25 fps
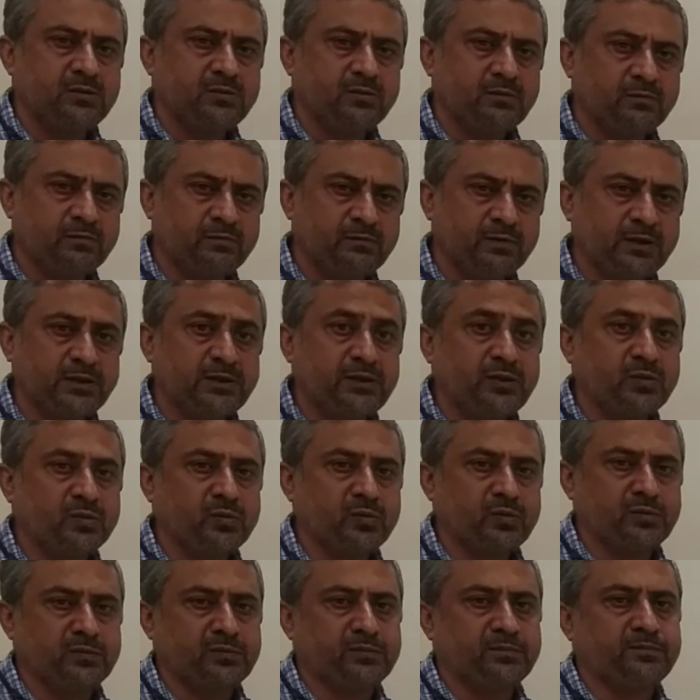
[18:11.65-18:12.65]
value,
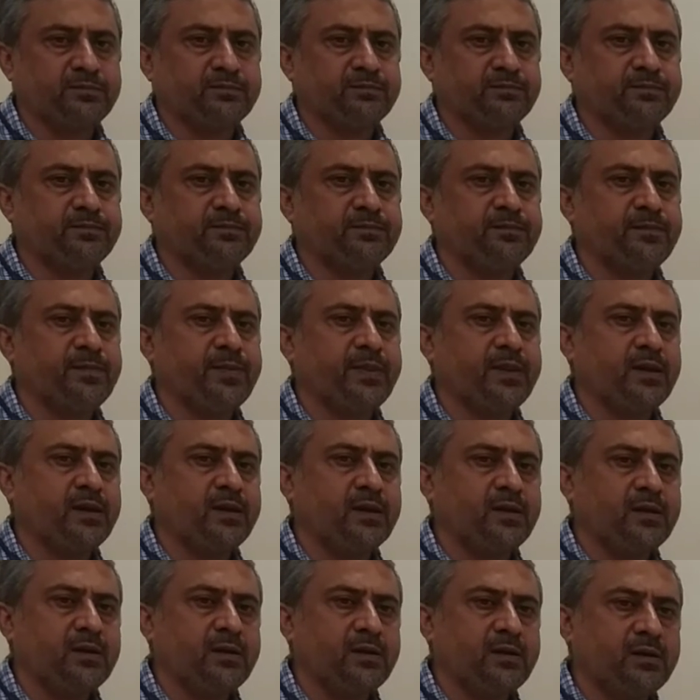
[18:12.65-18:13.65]

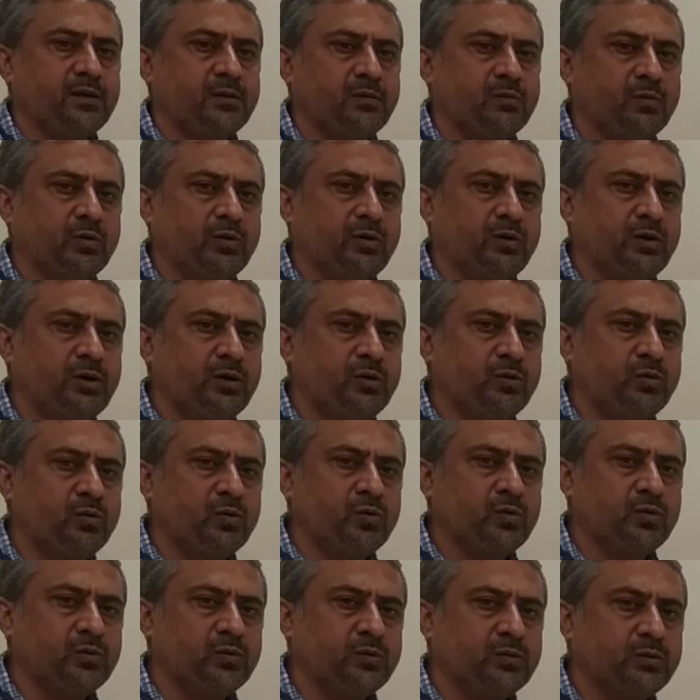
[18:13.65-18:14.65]
what will you
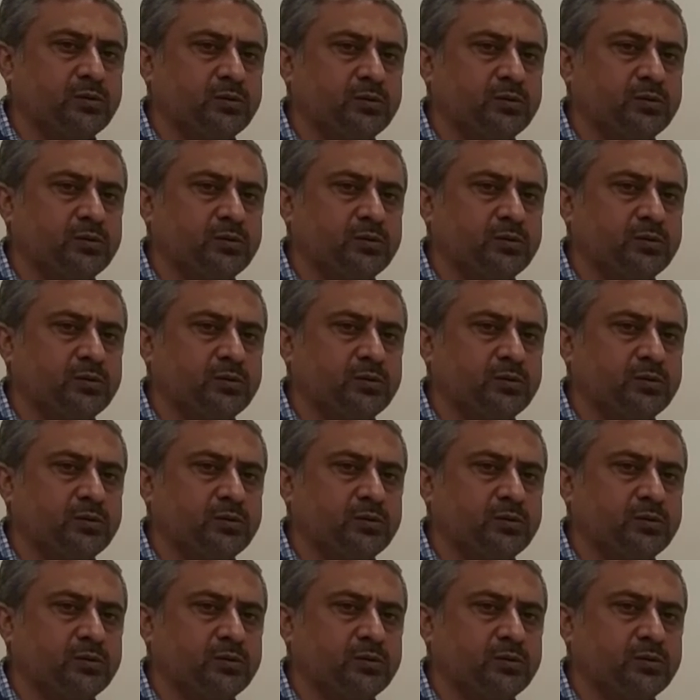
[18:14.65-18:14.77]
do?